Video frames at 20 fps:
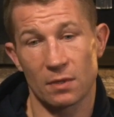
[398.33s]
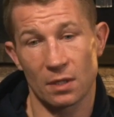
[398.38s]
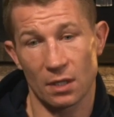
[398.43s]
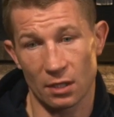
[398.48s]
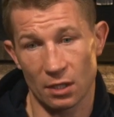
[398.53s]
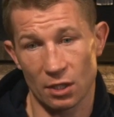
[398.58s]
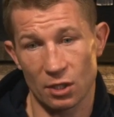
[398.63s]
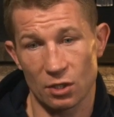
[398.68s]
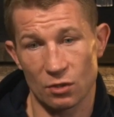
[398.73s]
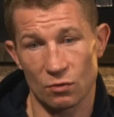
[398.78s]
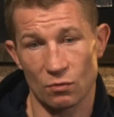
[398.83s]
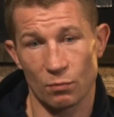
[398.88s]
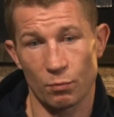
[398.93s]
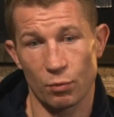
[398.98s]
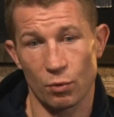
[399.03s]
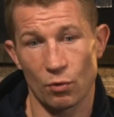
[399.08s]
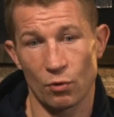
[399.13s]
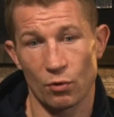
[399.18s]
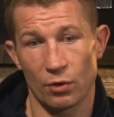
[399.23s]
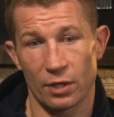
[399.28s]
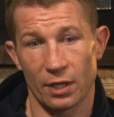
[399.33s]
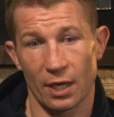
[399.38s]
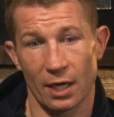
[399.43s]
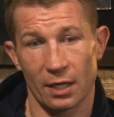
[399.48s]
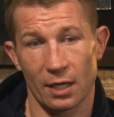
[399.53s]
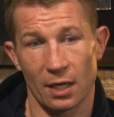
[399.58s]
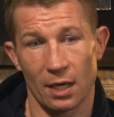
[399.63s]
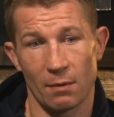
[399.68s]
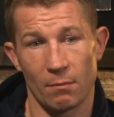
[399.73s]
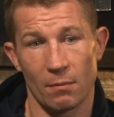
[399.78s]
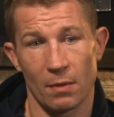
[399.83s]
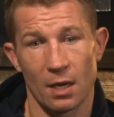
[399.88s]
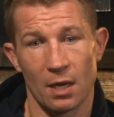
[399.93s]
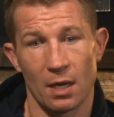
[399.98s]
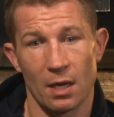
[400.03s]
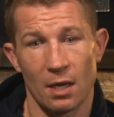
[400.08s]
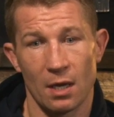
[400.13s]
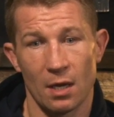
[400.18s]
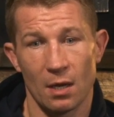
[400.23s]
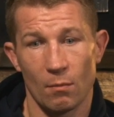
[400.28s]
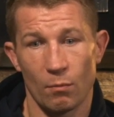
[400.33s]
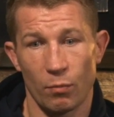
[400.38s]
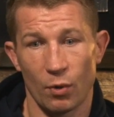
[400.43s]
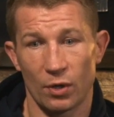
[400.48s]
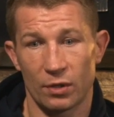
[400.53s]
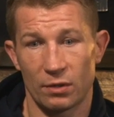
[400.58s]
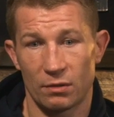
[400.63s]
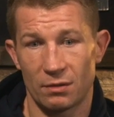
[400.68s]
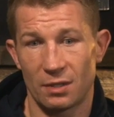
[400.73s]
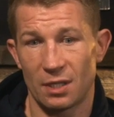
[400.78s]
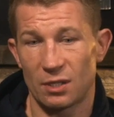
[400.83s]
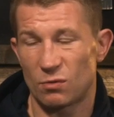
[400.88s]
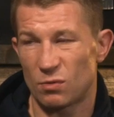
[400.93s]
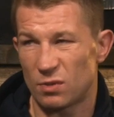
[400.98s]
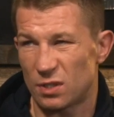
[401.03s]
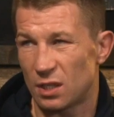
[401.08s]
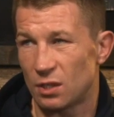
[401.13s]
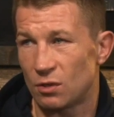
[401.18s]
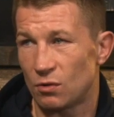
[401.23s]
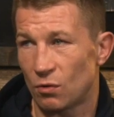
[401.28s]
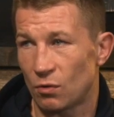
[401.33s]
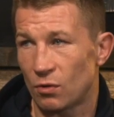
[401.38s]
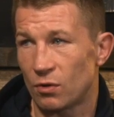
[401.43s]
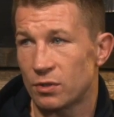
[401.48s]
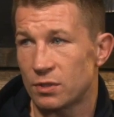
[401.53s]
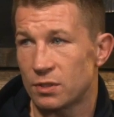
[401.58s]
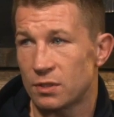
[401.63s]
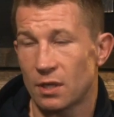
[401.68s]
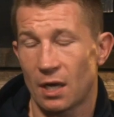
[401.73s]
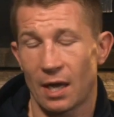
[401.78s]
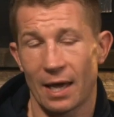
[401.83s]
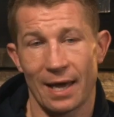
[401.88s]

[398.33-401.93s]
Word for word: The conditions were poor in that game, but this was indoors.